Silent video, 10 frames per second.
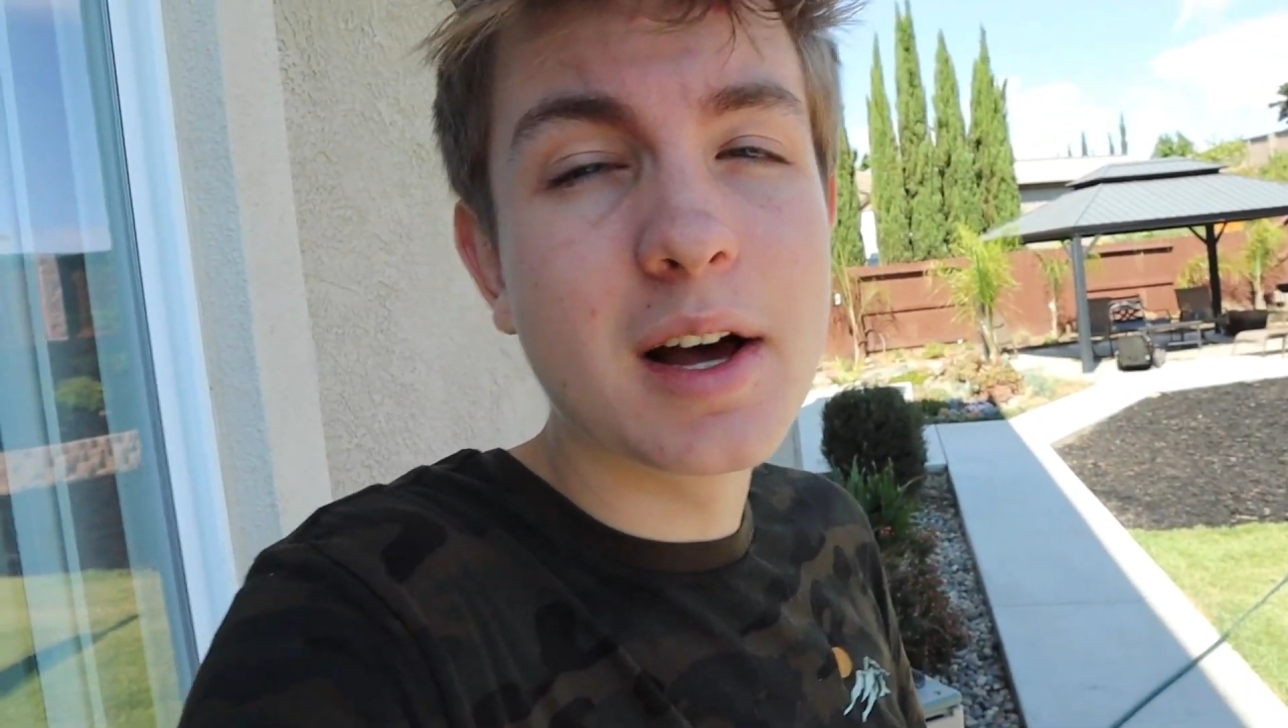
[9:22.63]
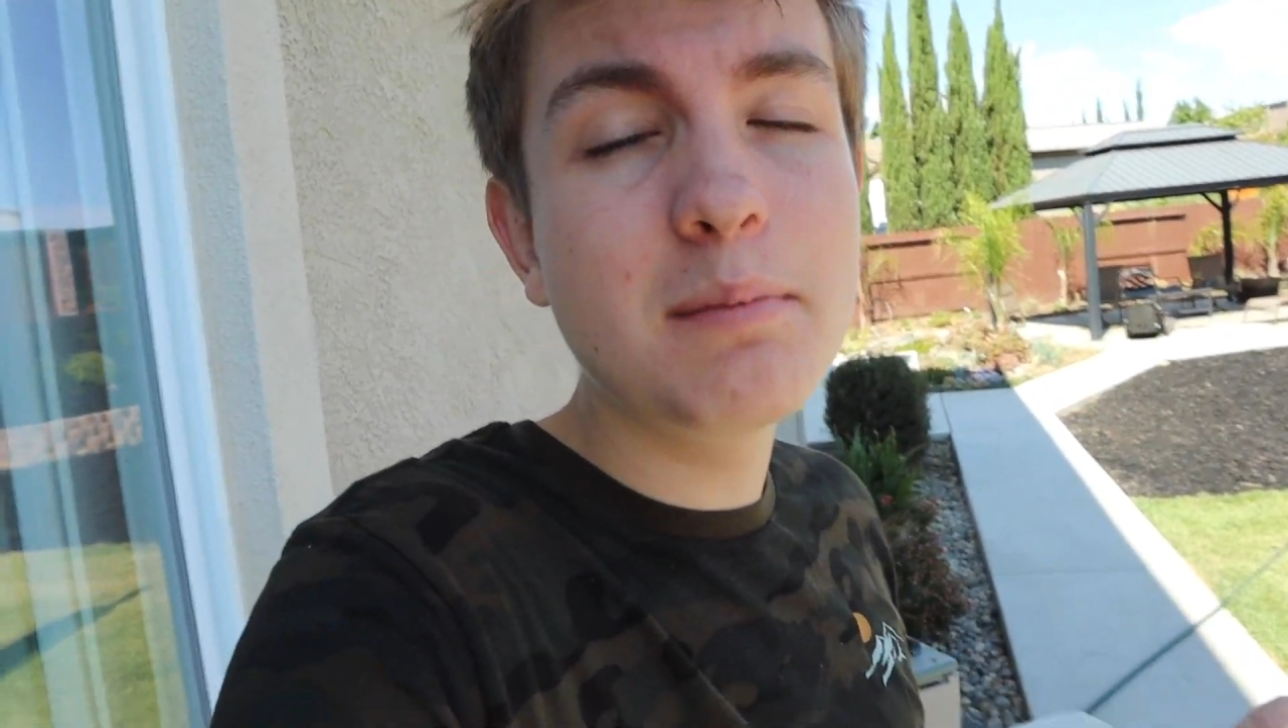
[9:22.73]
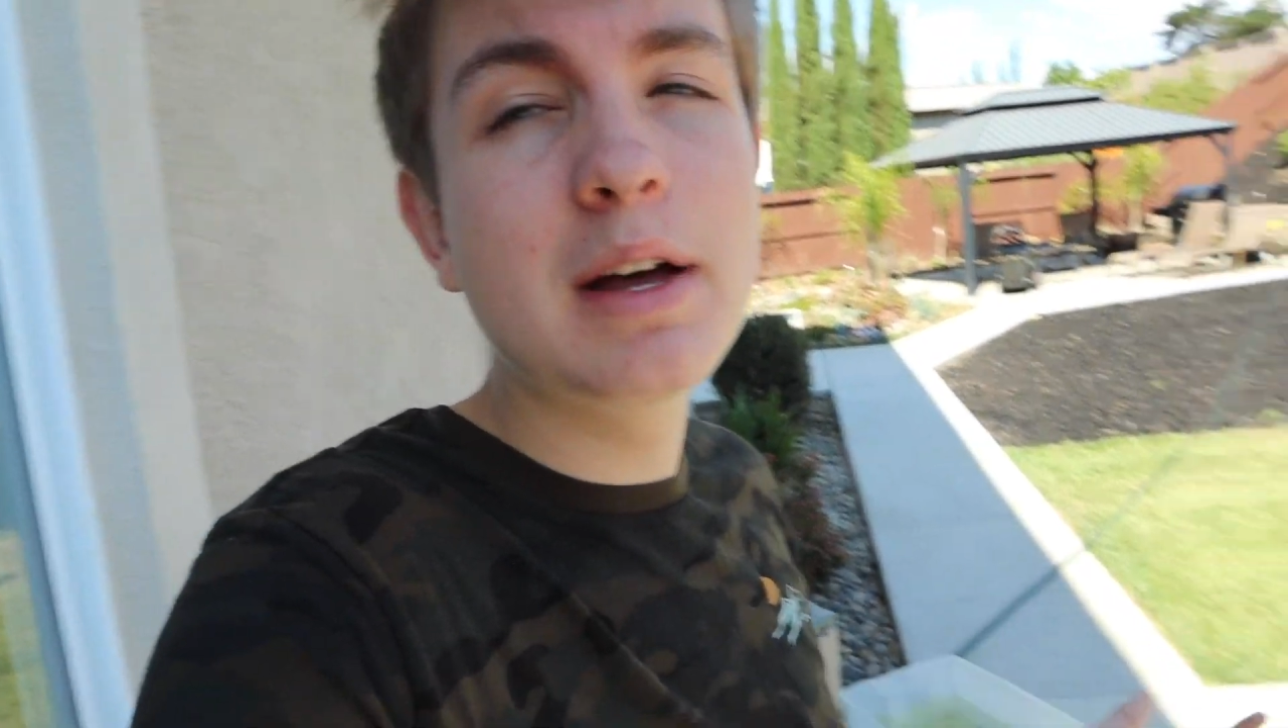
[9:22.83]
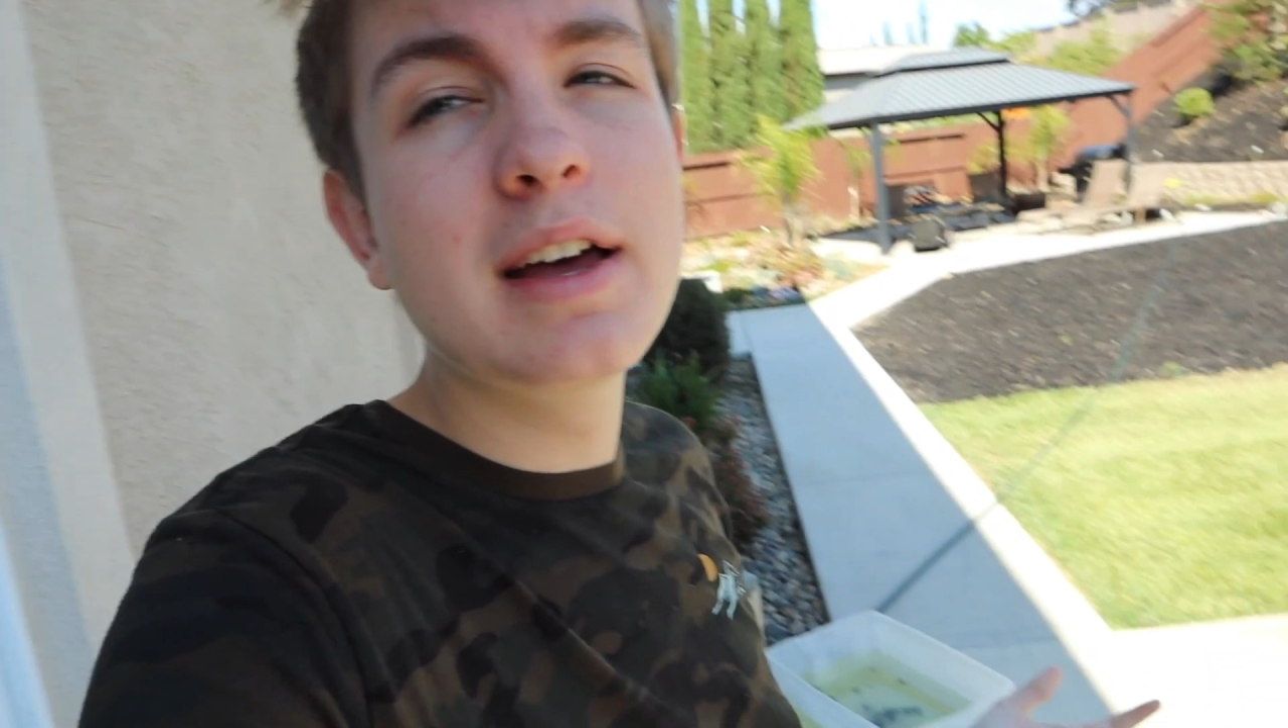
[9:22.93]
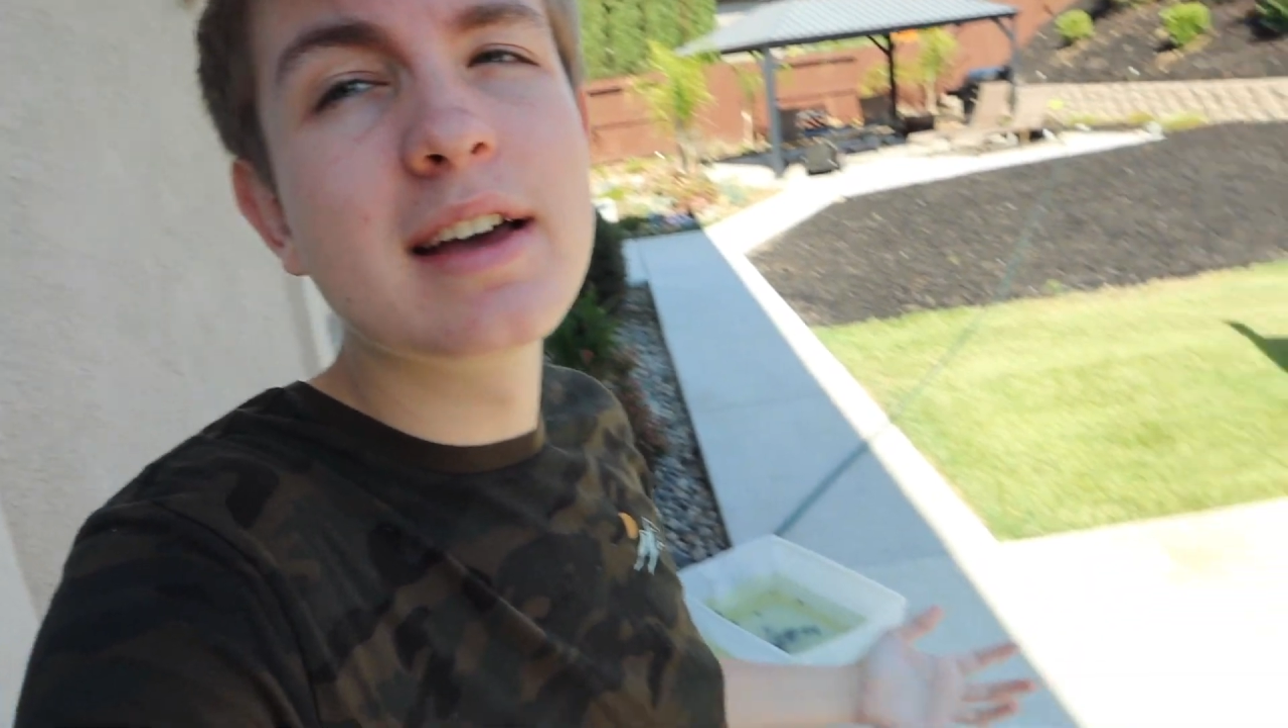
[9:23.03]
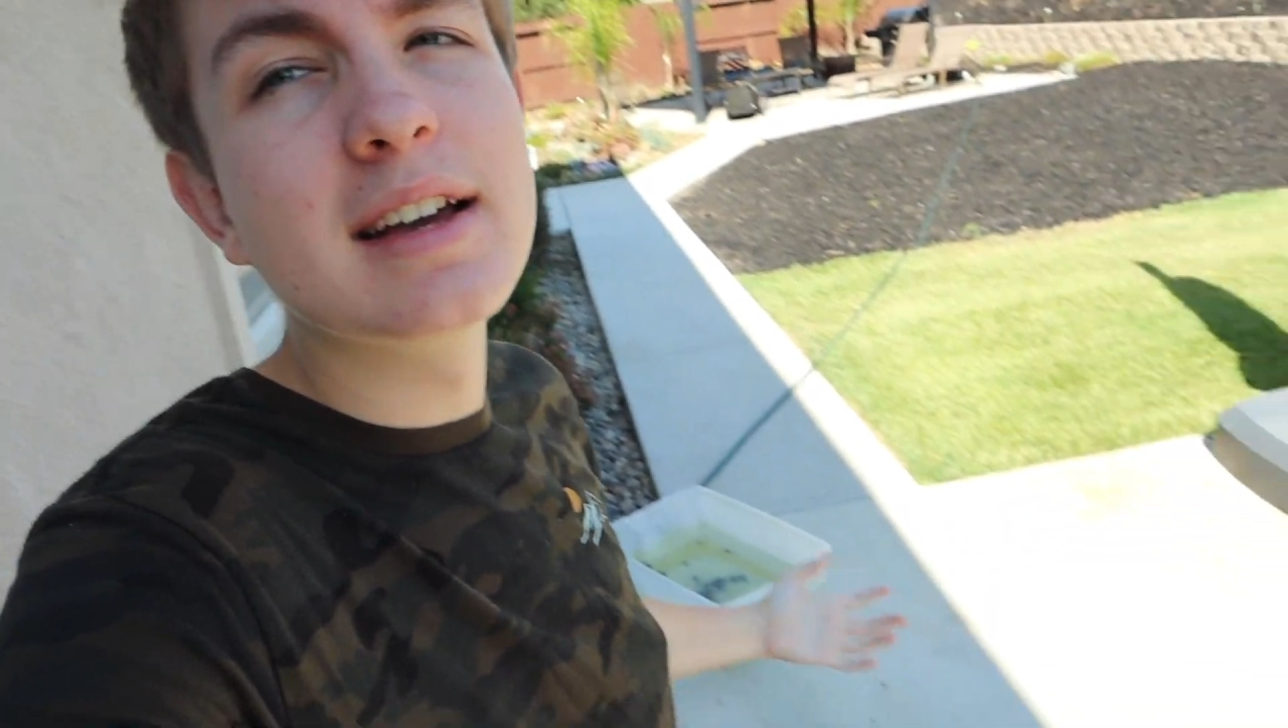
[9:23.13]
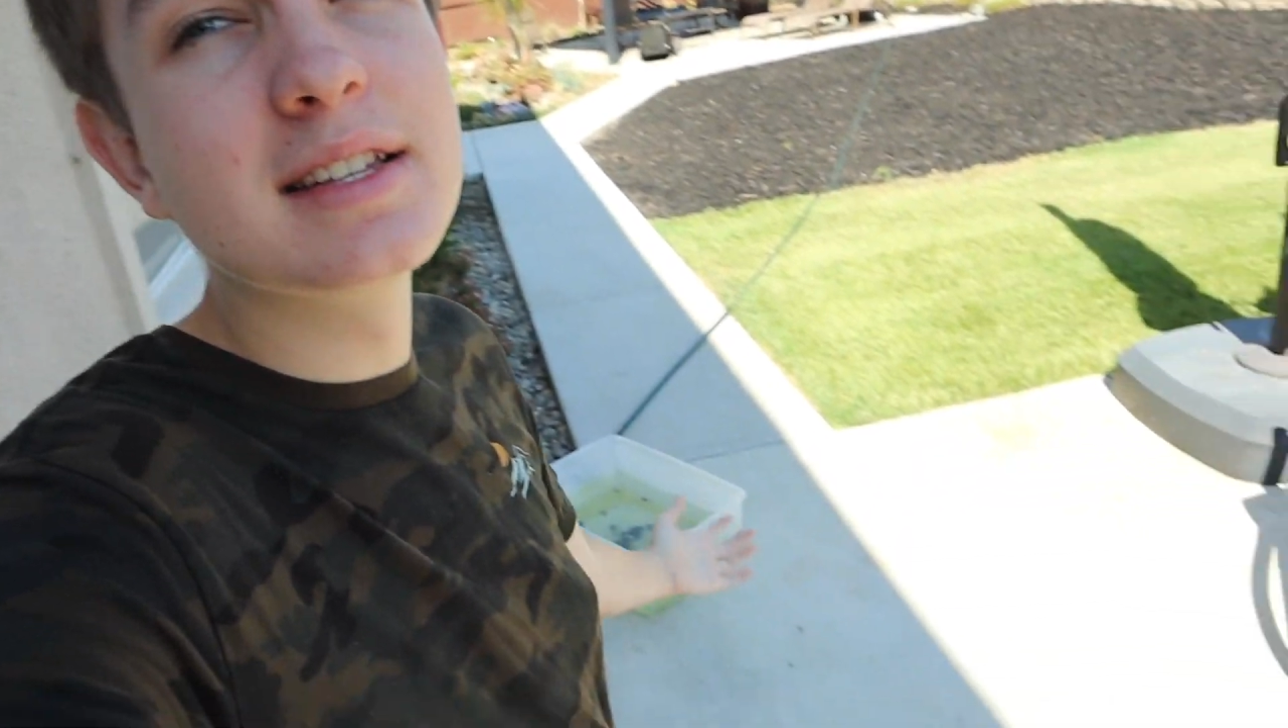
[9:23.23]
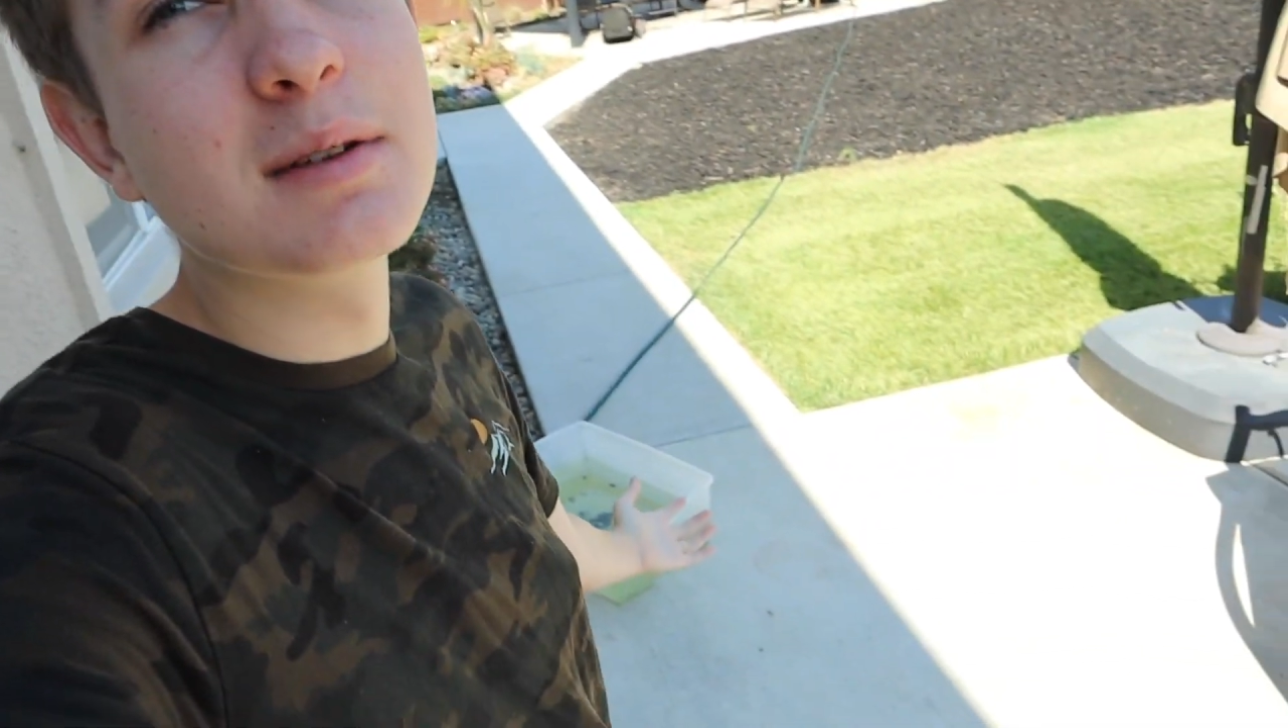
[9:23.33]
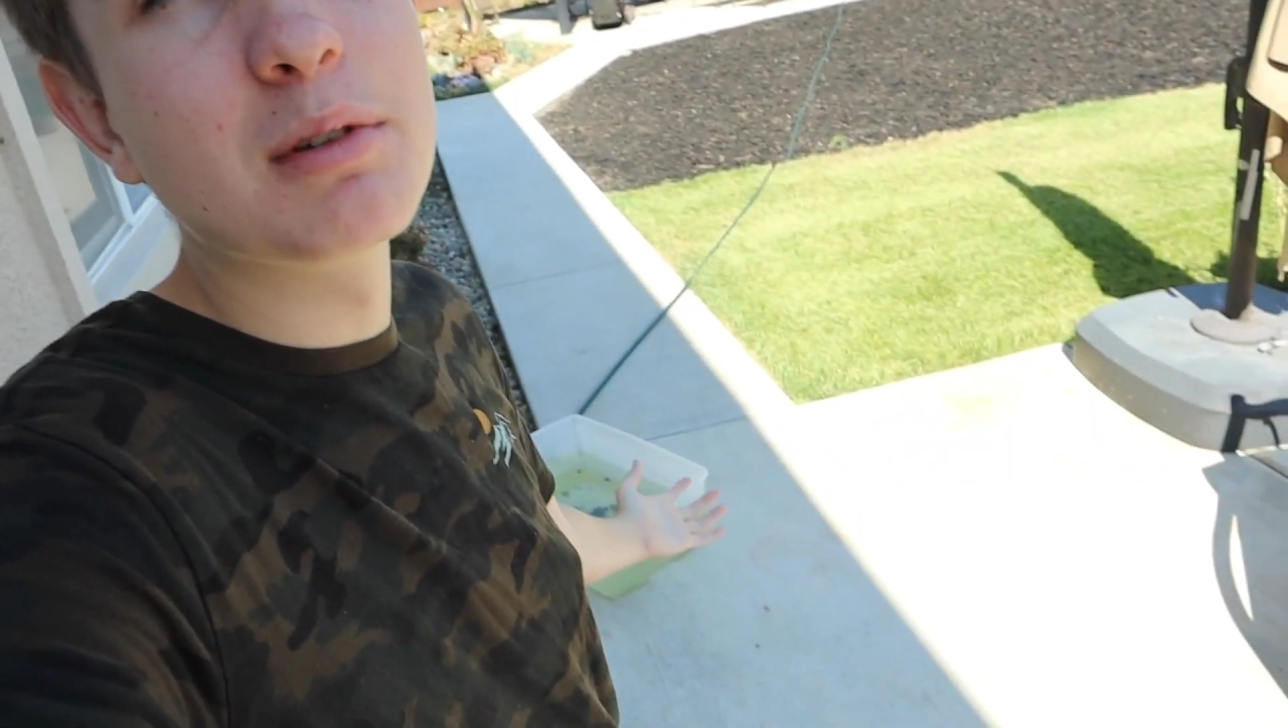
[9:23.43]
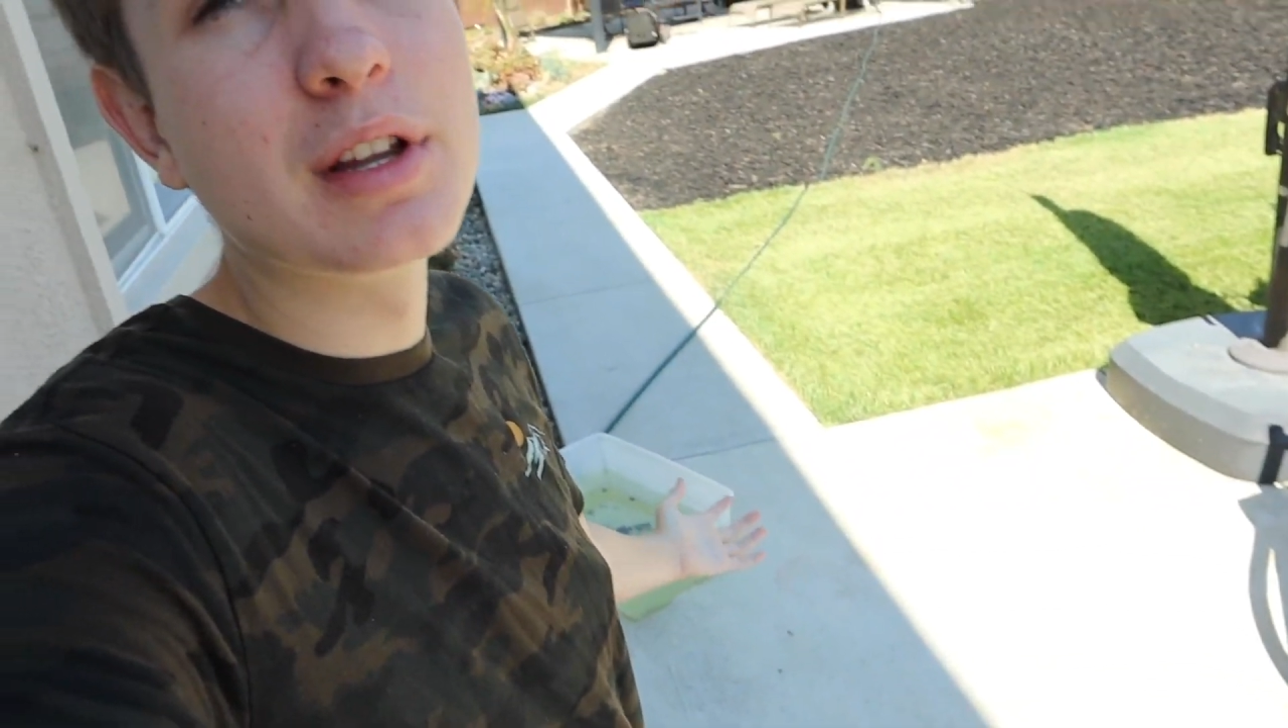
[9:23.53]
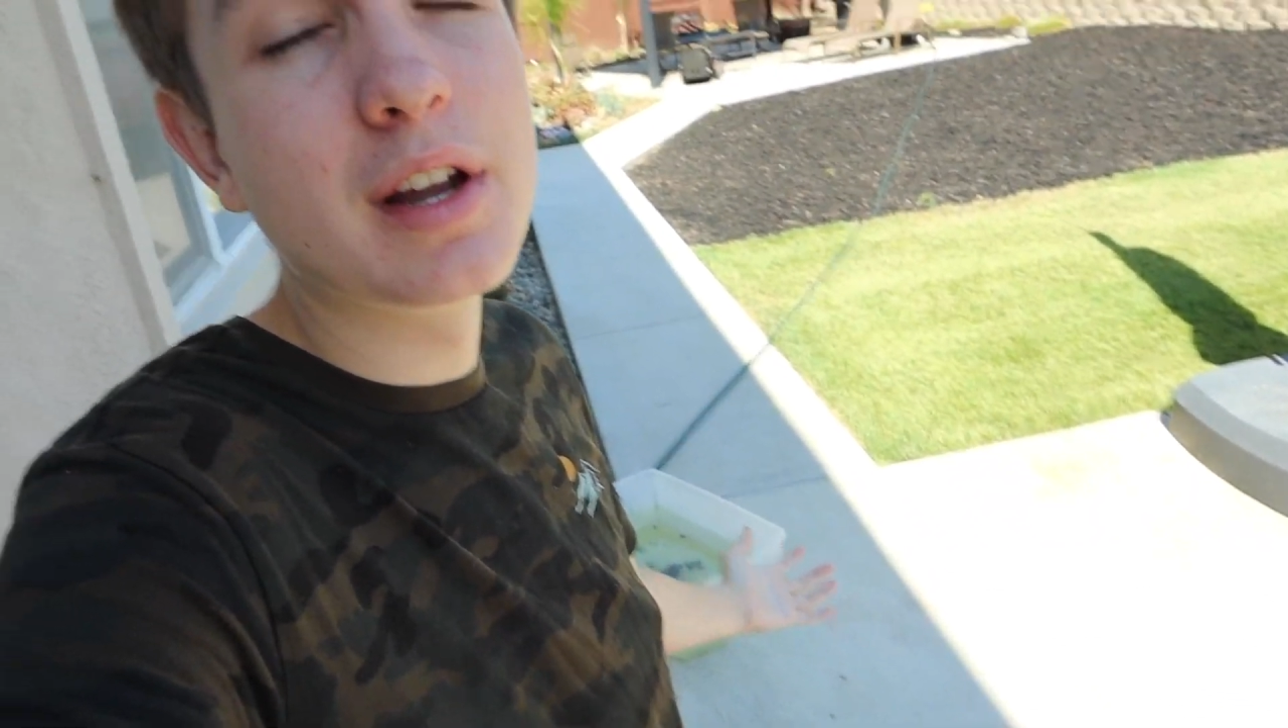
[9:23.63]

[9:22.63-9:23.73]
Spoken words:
up. It's simple